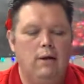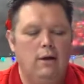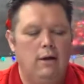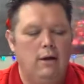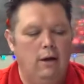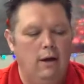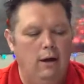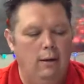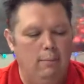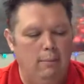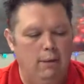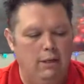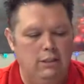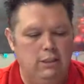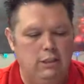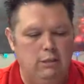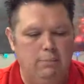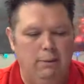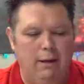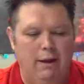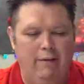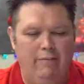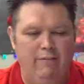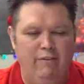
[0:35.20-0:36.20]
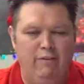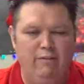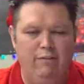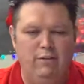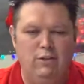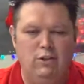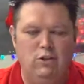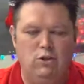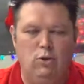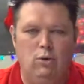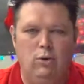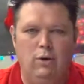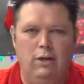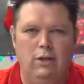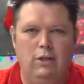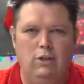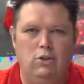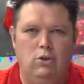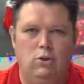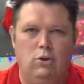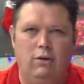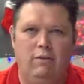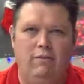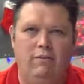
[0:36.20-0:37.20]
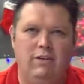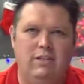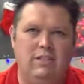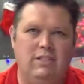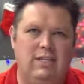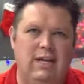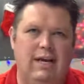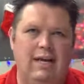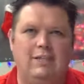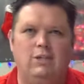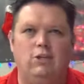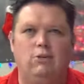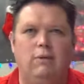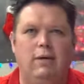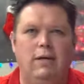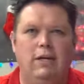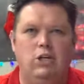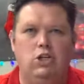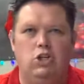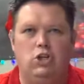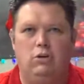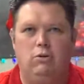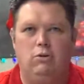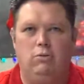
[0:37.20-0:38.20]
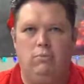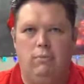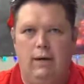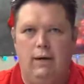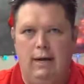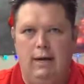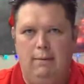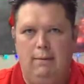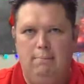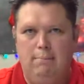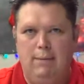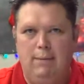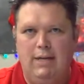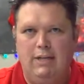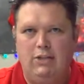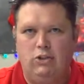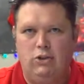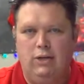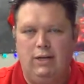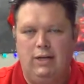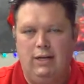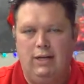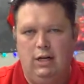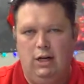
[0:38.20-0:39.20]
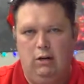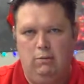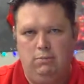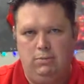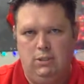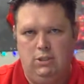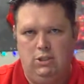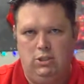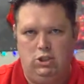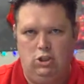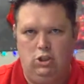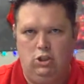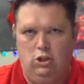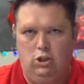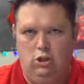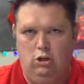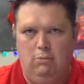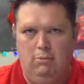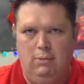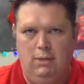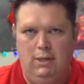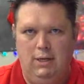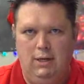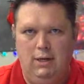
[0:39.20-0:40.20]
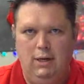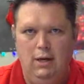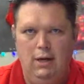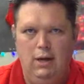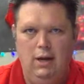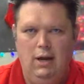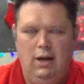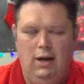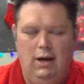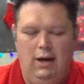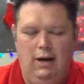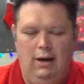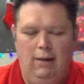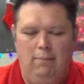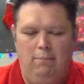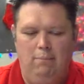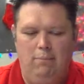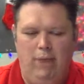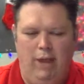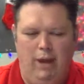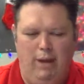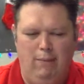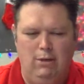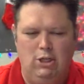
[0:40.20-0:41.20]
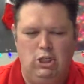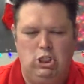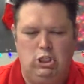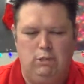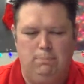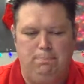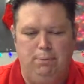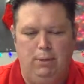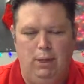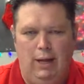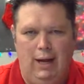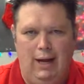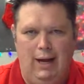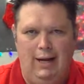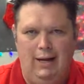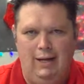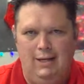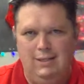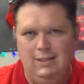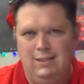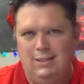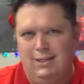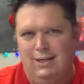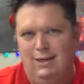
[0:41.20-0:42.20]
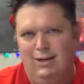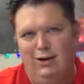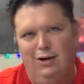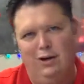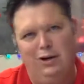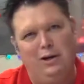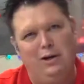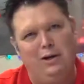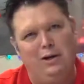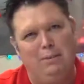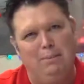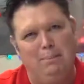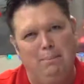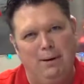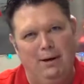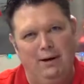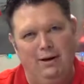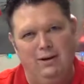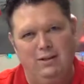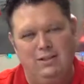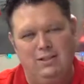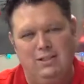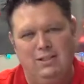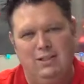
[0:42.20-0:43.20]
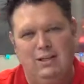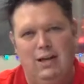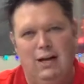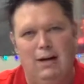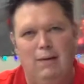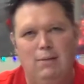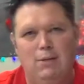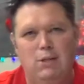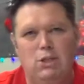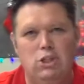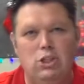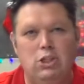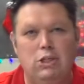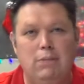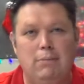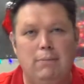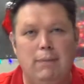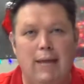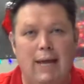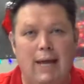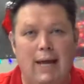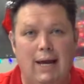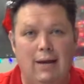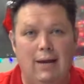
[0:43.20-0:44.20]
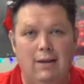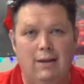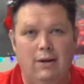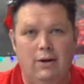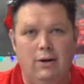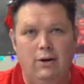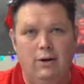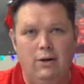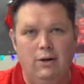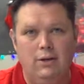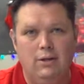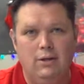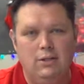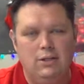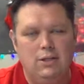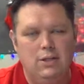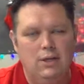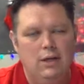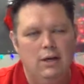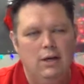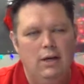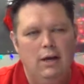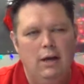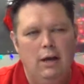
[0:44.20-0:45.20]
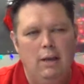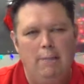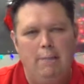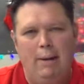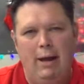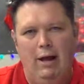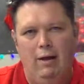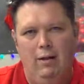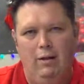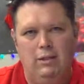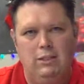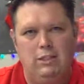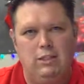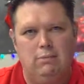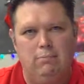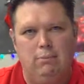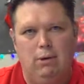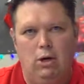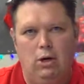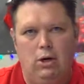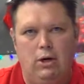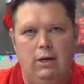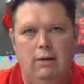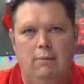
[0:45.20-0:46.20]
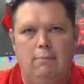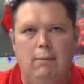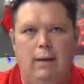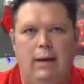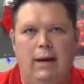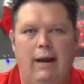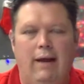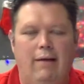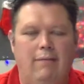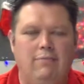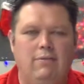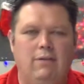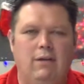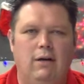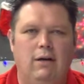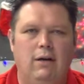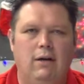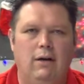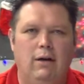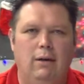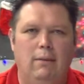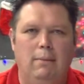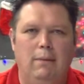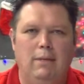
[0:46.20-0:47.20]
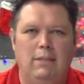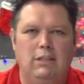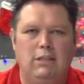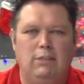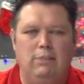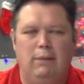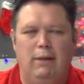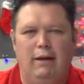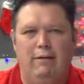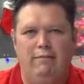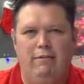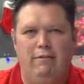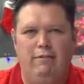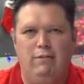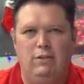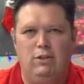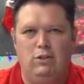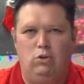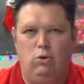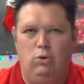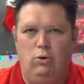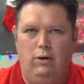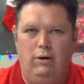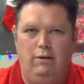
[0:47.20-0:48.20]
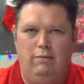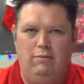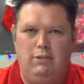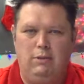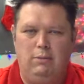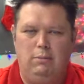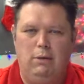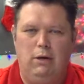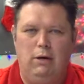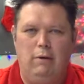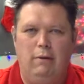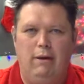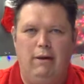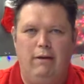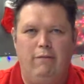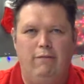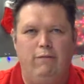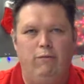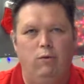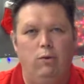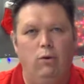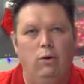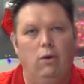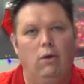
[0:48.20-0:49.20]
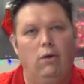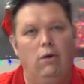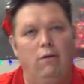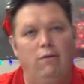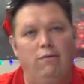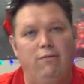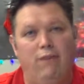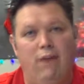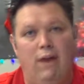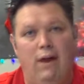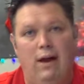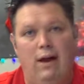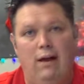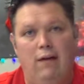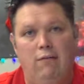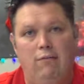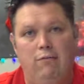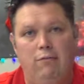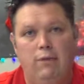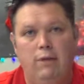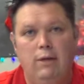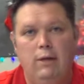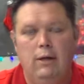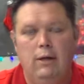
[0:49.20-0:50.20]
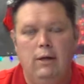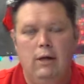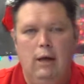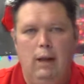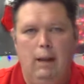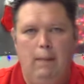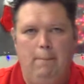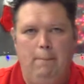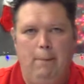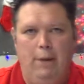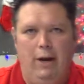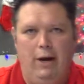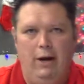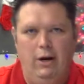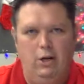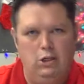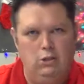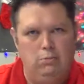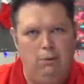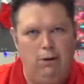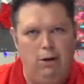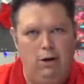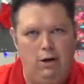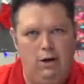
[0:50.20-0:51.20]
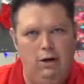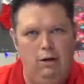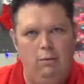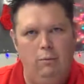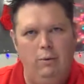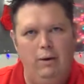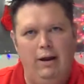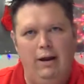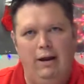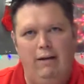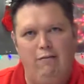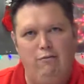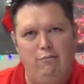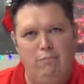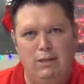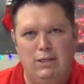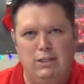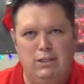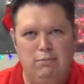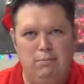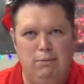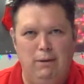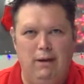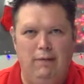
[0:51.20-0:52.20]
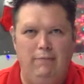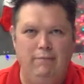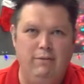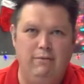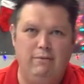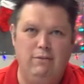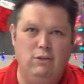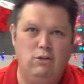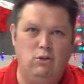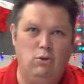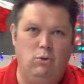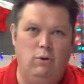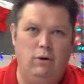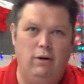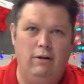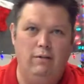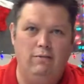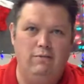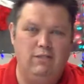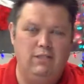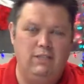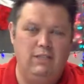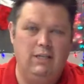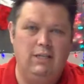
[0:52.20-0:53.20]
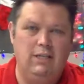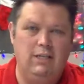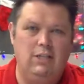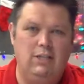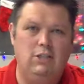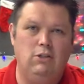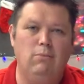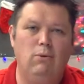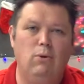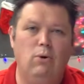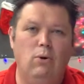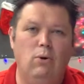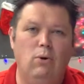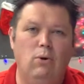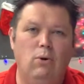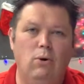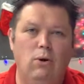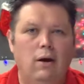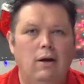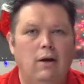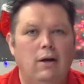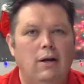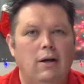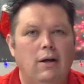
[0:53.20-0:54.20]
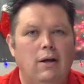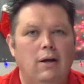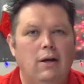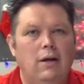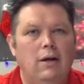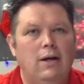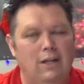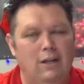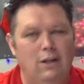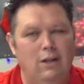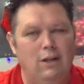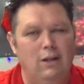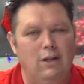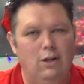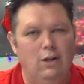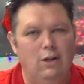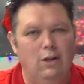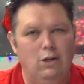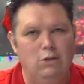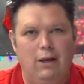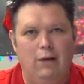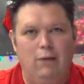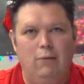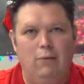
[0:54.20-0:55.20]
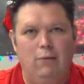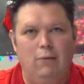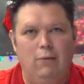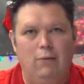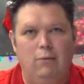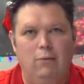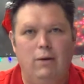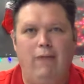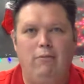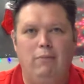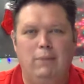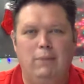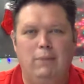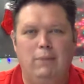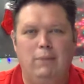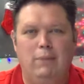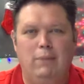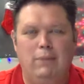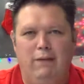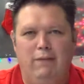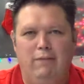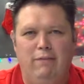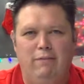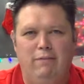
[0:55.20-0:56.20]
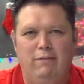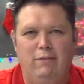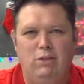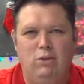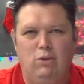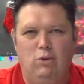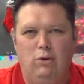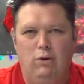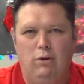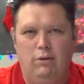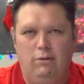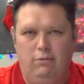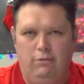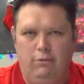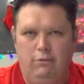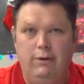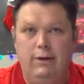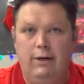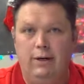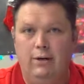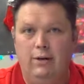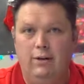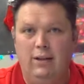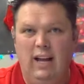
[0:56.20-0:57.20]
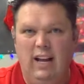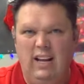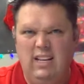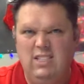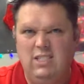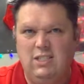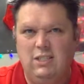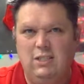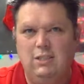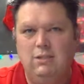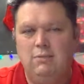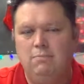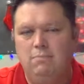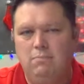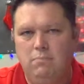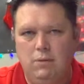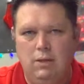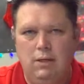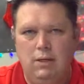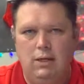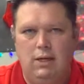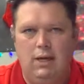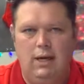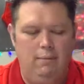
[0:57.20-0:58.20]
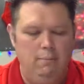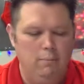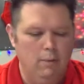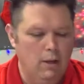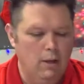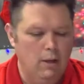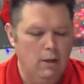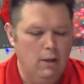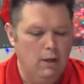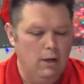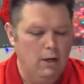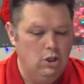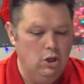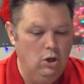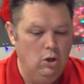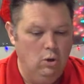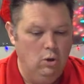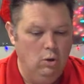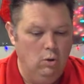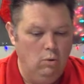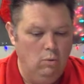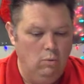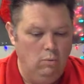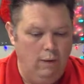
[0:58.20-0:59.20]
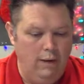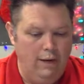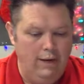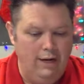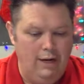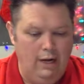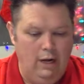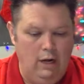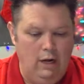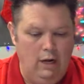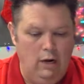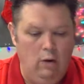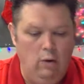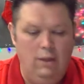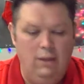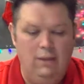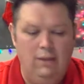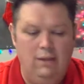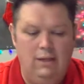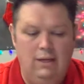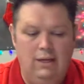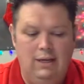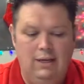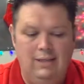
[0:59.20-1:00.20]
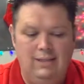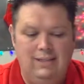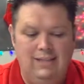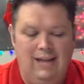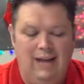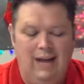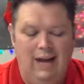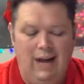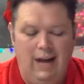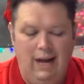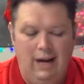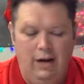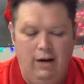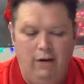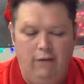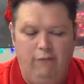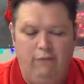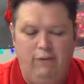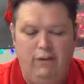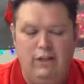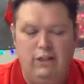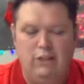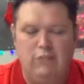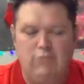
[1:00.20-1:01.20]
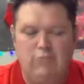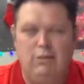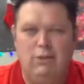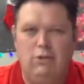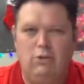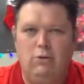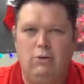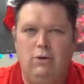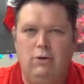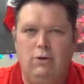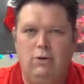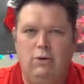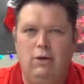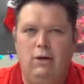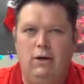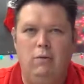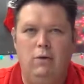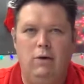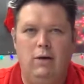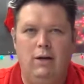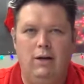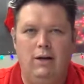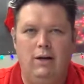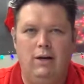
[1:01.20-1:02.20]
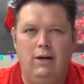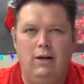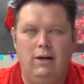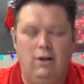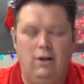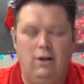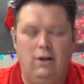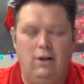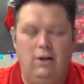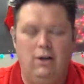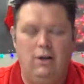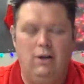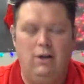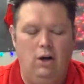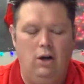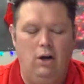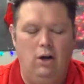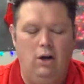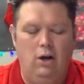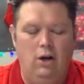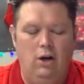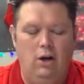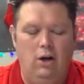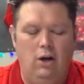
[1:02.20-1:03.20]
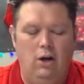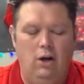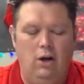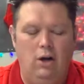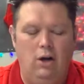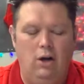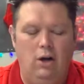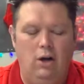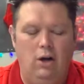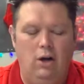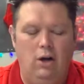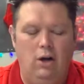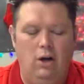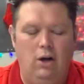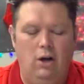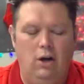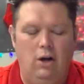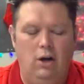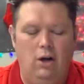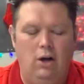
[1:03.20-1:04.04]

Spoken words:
a month supply of inventory is sort of a saturation rate metric. It helps us determine how much supply is there in comparison to how much demand there is. A balanced market might have a month supply of inventory of somewhere around 4 or 5. A buyer's market would have a month supply of inventory of 6 or more. A seller's market would have a month supply of inventory of 3 or less. Okay, so right now in the entire Phoenix metro area, we're at an all-time low of active